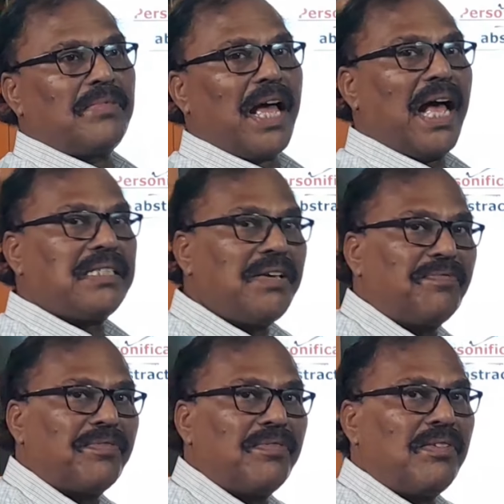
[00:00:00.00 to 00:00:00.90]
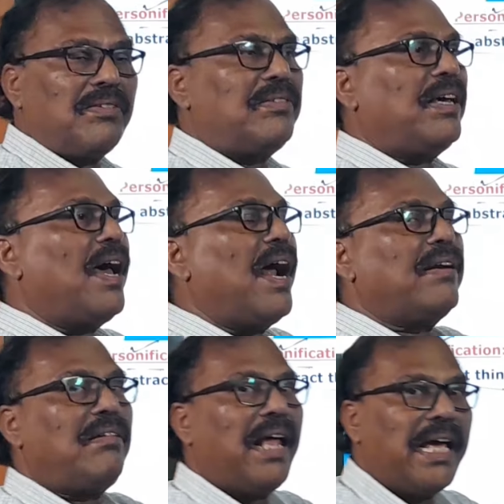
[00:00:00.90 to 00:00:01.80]
as if they
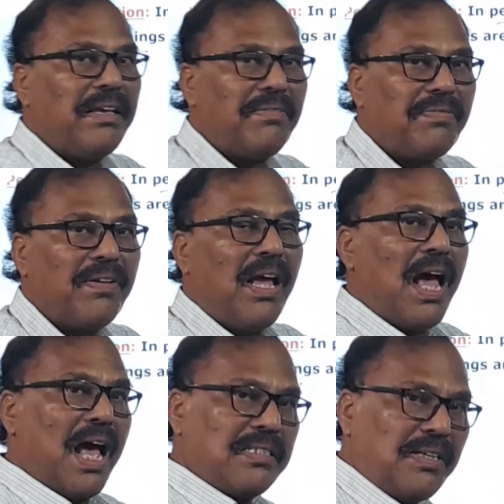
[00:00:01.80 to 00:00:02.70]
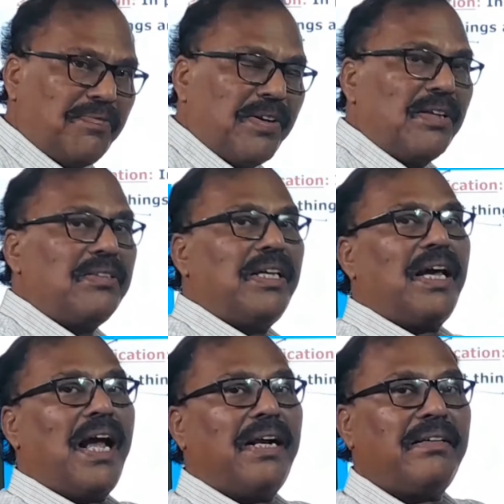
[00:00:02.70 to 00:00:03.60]
had life, as if they had